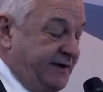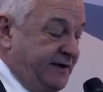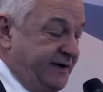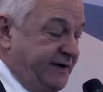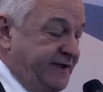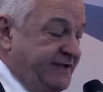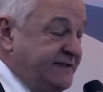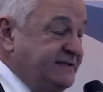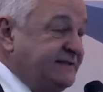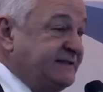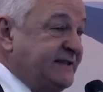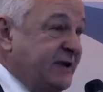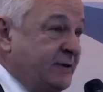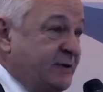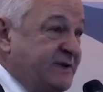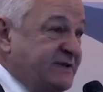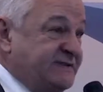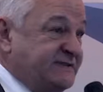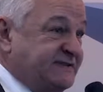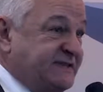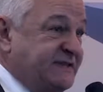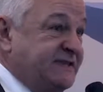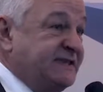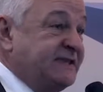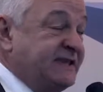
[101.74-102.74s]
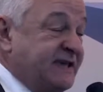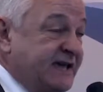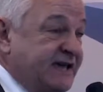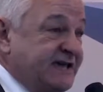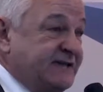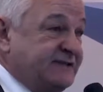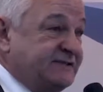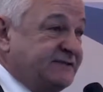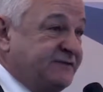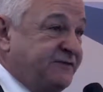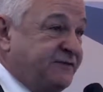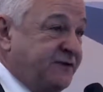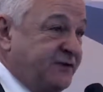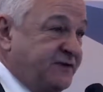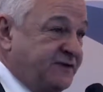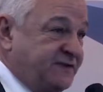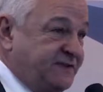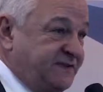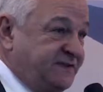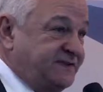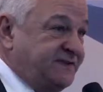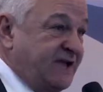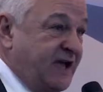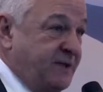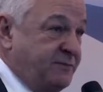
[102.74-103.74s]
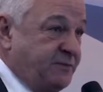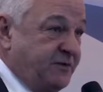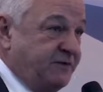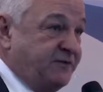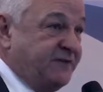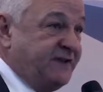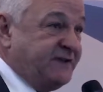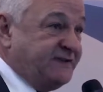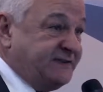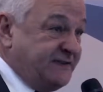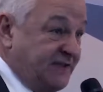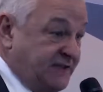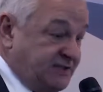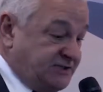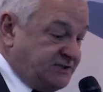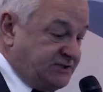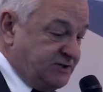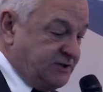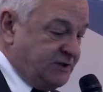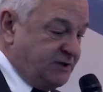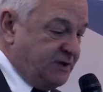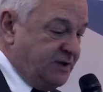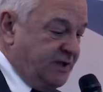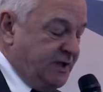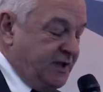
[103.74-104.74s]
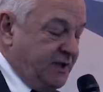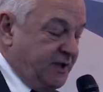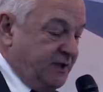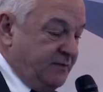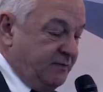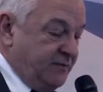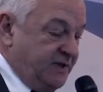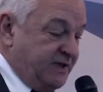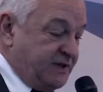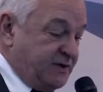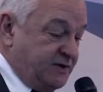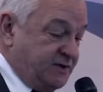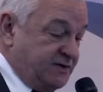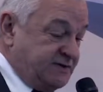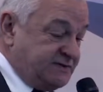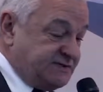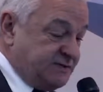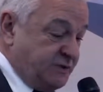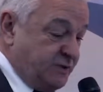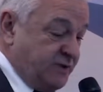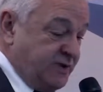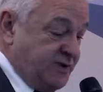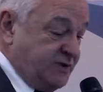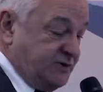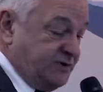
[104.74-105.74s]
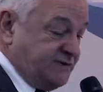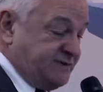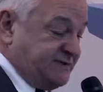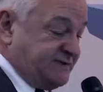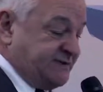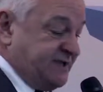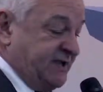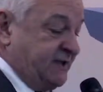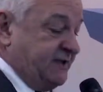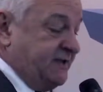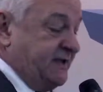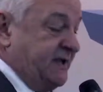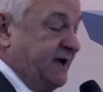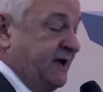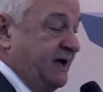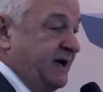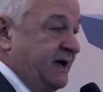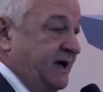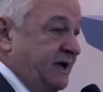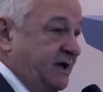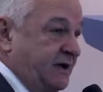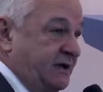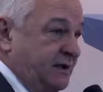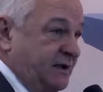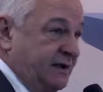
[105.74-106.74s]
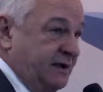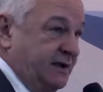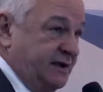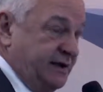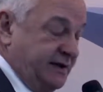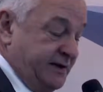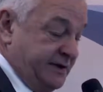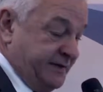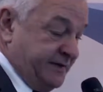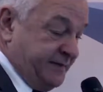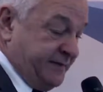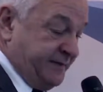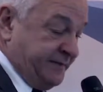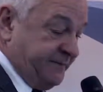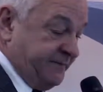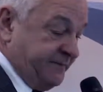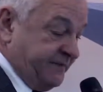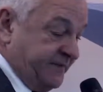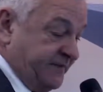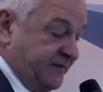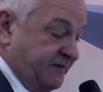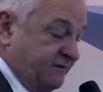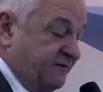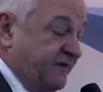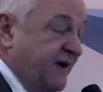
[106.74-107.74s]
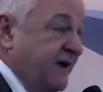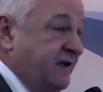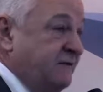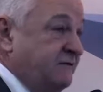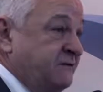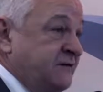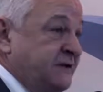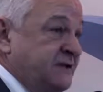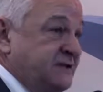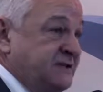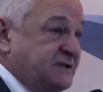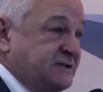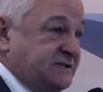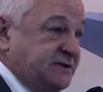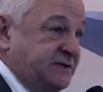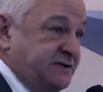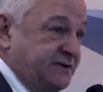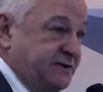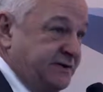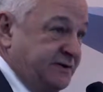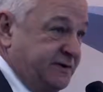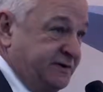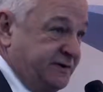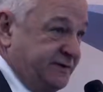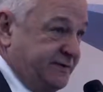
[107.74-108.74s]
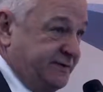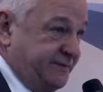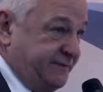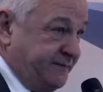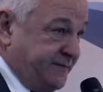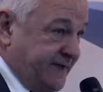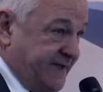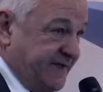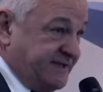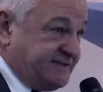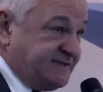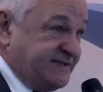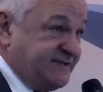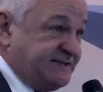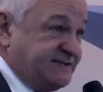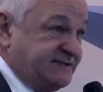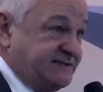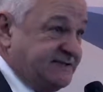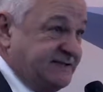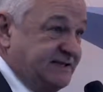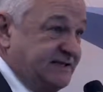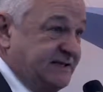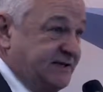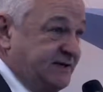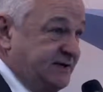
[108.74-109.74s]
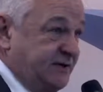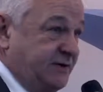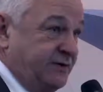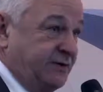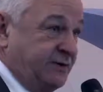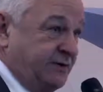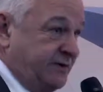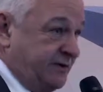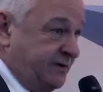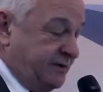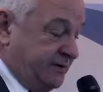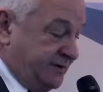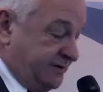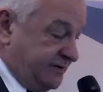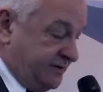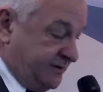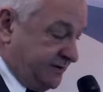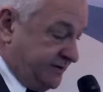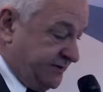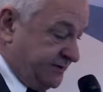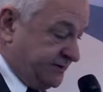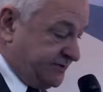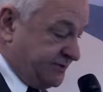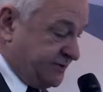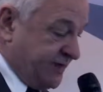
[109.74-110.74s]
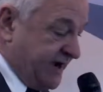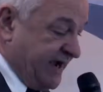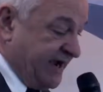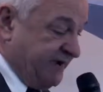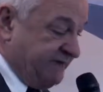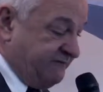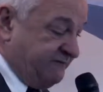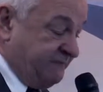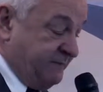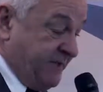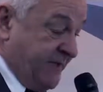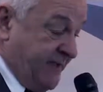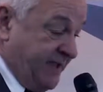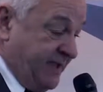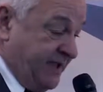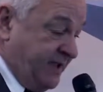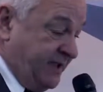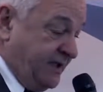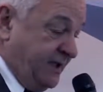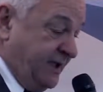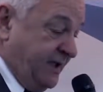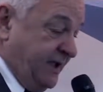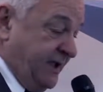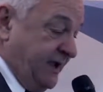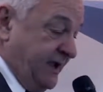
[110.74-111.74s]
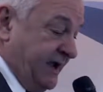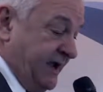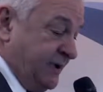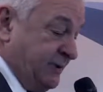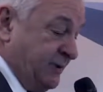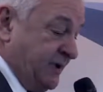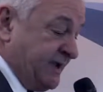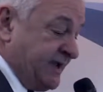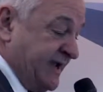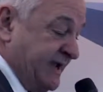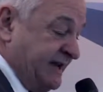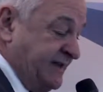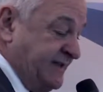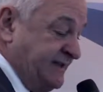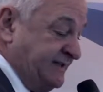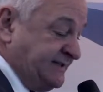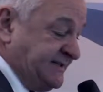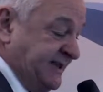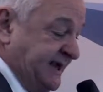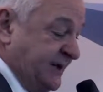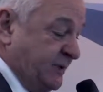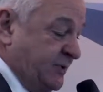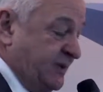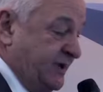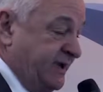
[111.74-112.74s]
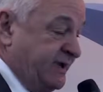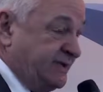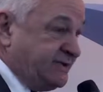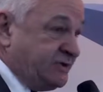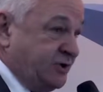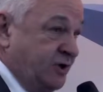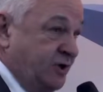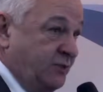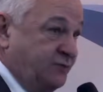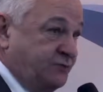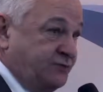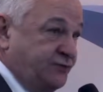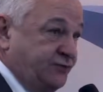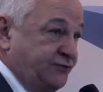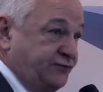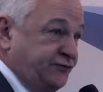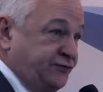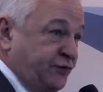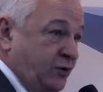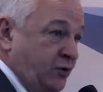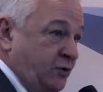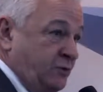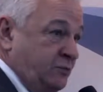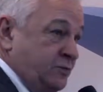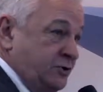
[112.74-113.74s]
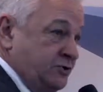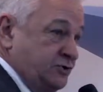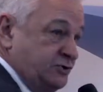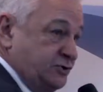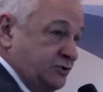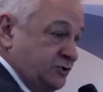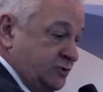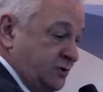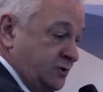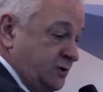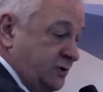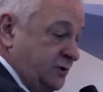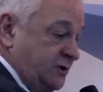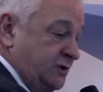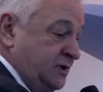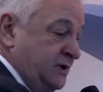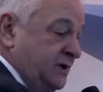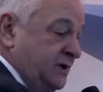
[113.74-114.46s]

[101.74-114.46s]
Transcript: interesting case for this type of extension, because we use standard 5-inch SSD or drive bay, and we can integrate up to 4 modules